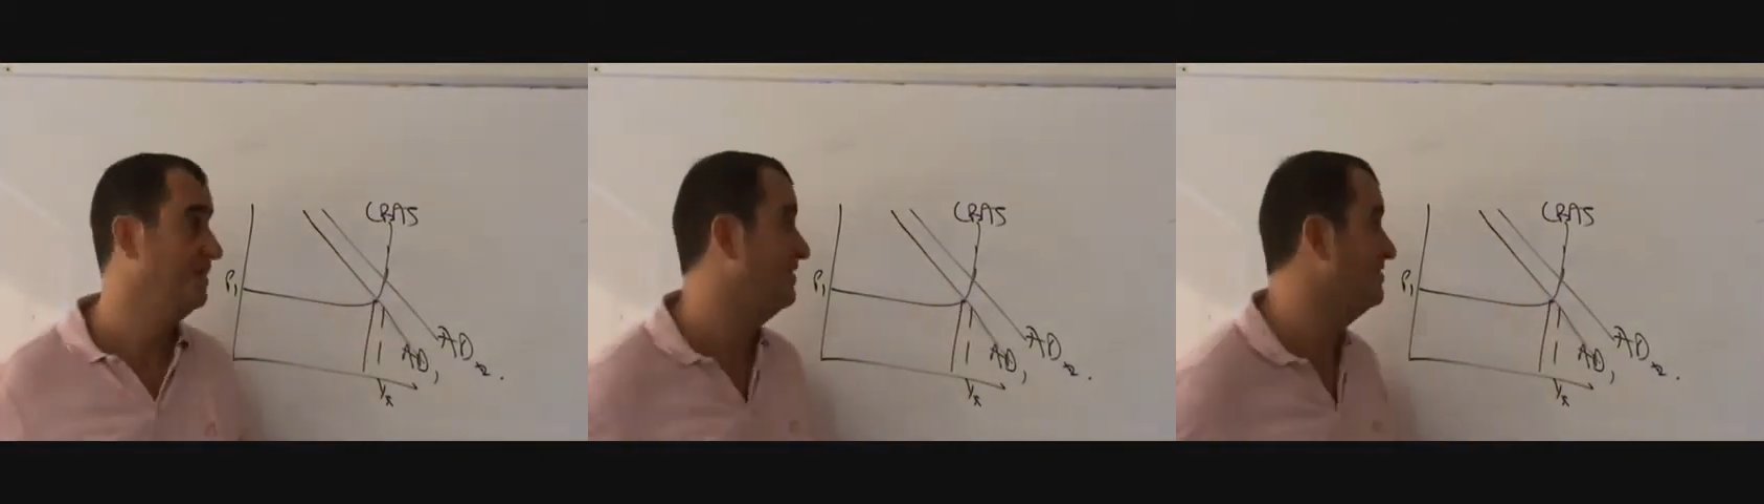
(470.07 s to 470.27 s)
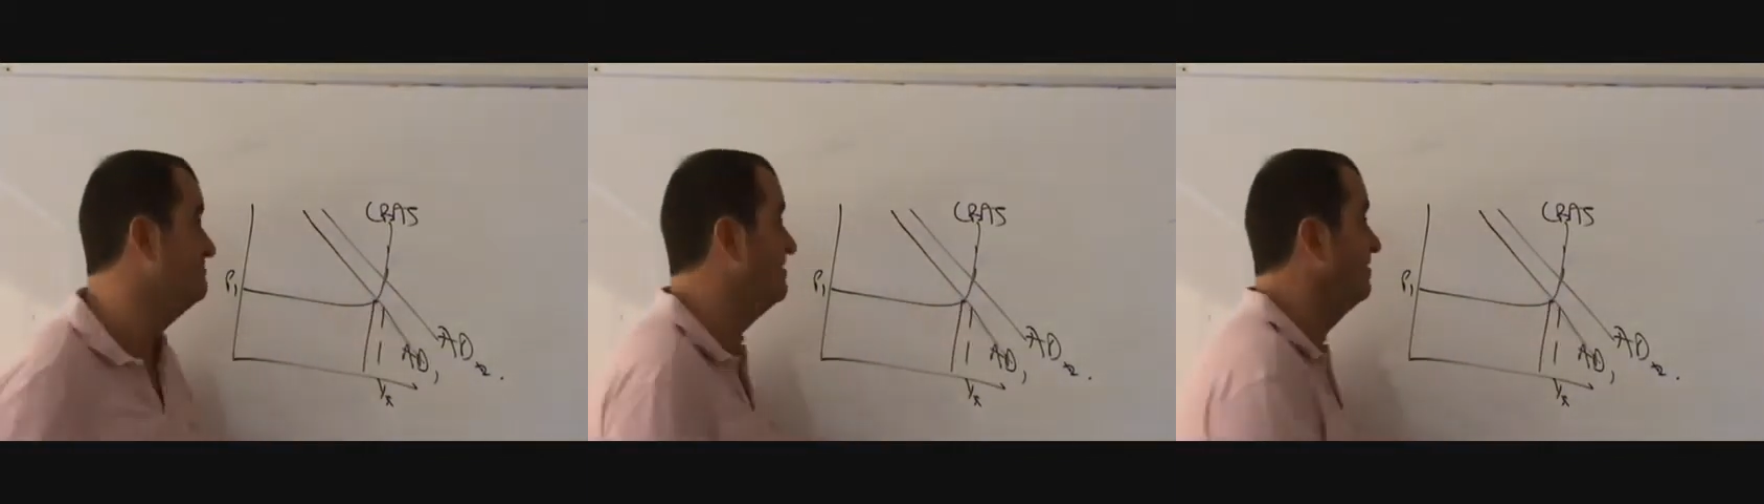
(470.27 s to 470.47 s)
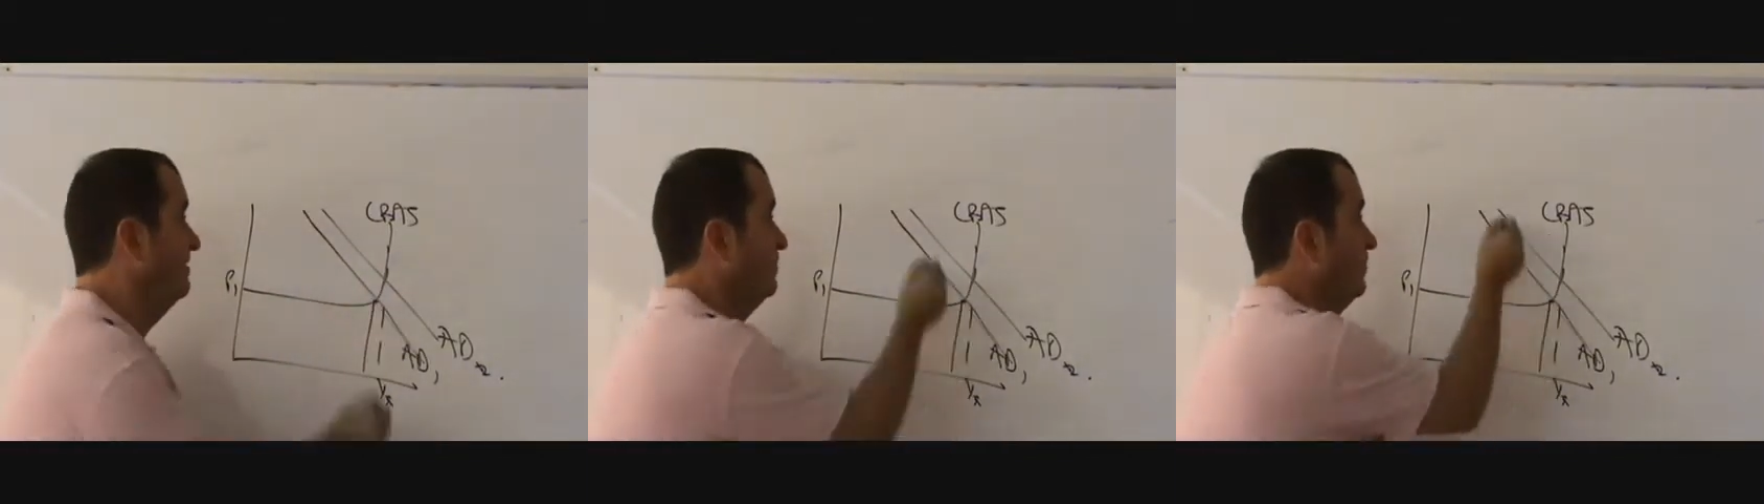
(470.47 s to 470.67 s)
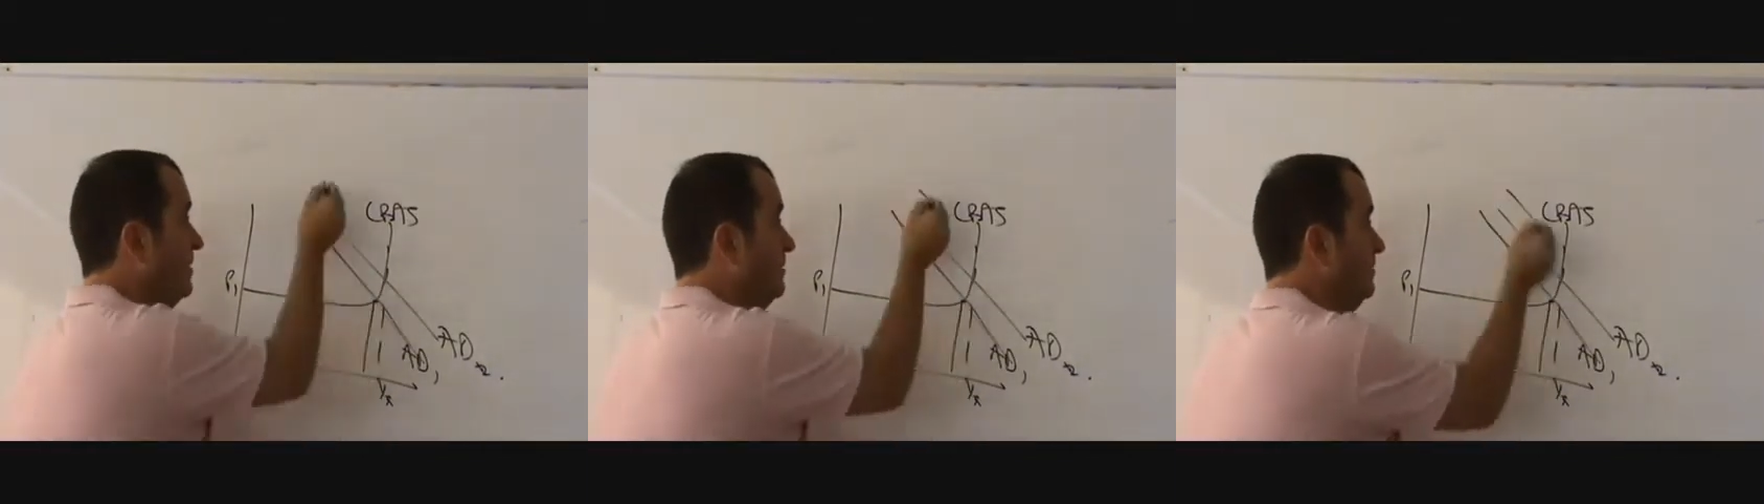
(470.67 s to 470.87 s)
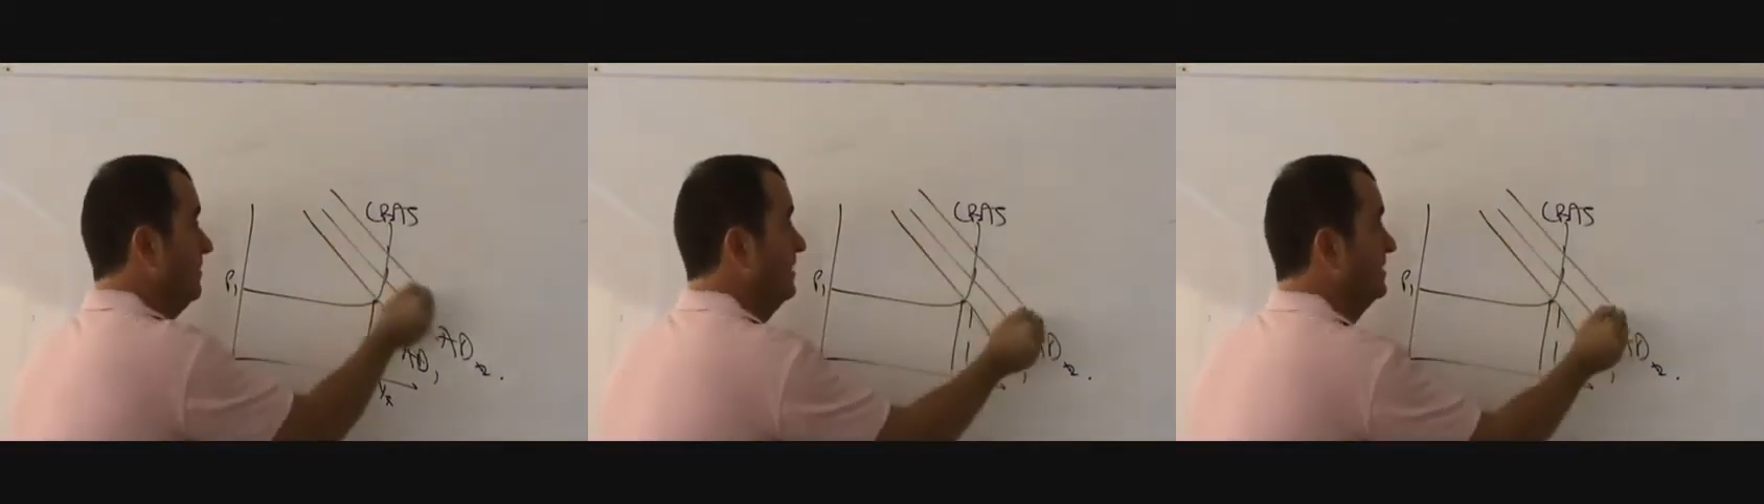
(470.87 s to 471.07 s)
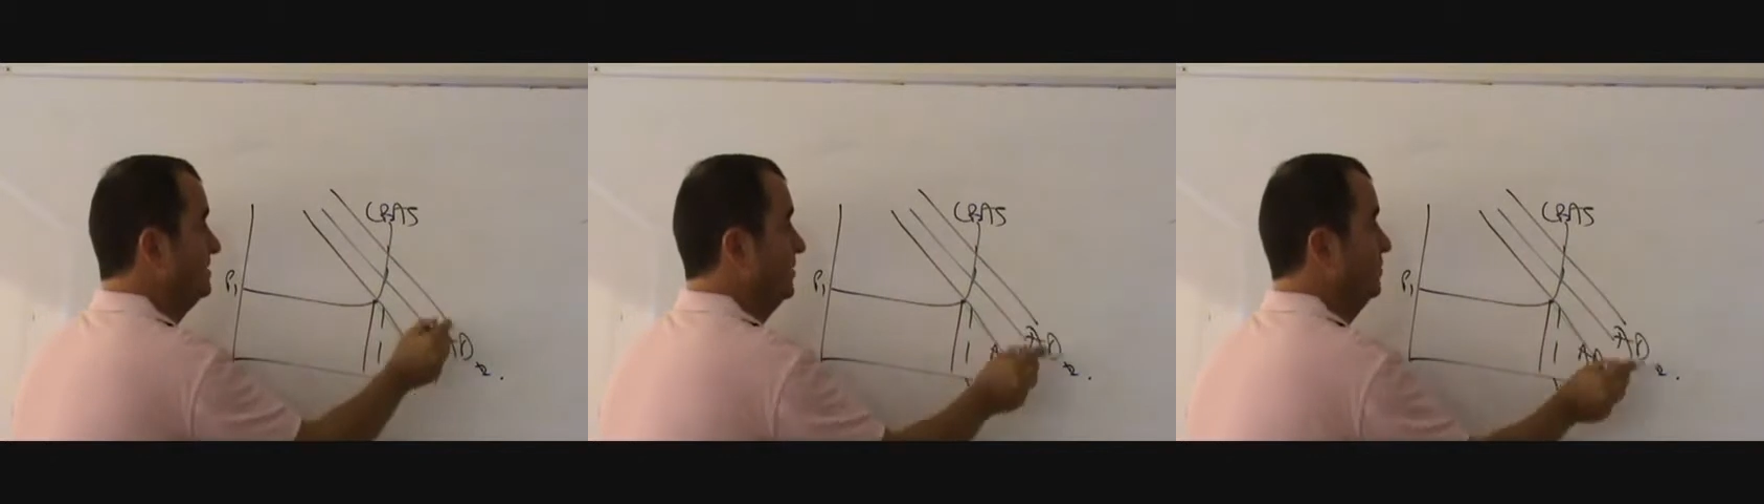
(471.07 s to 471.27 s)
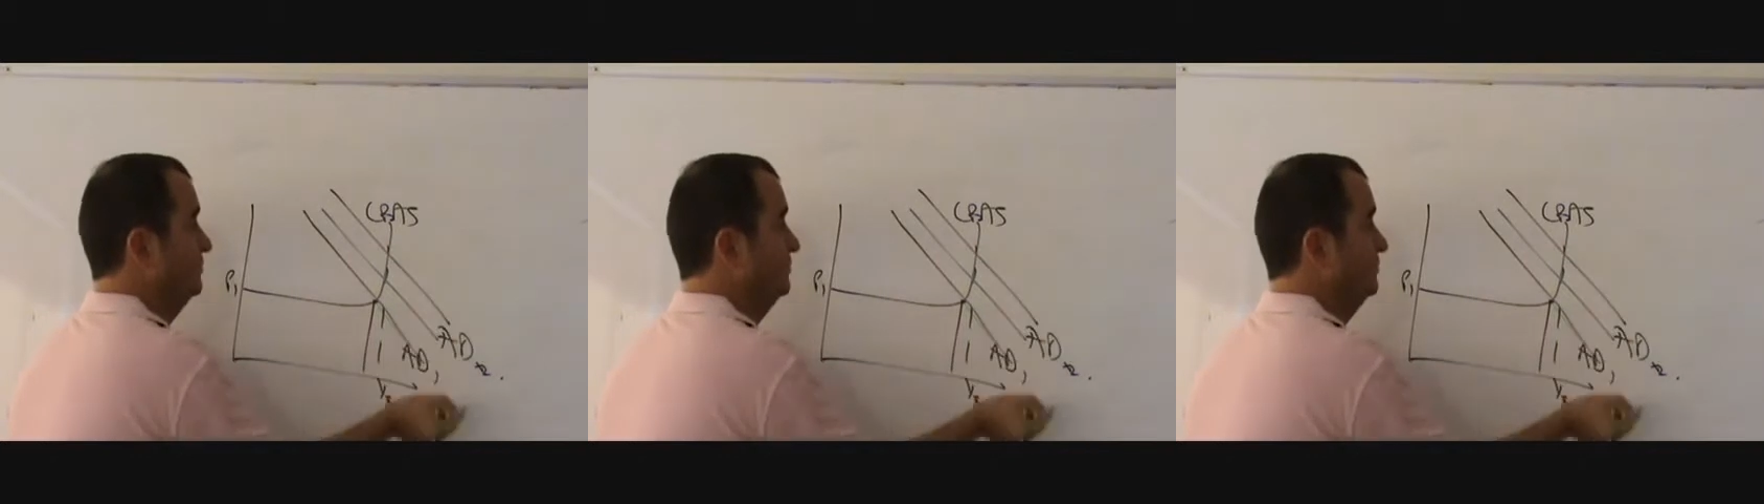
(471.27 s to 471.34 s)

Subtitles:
They very well might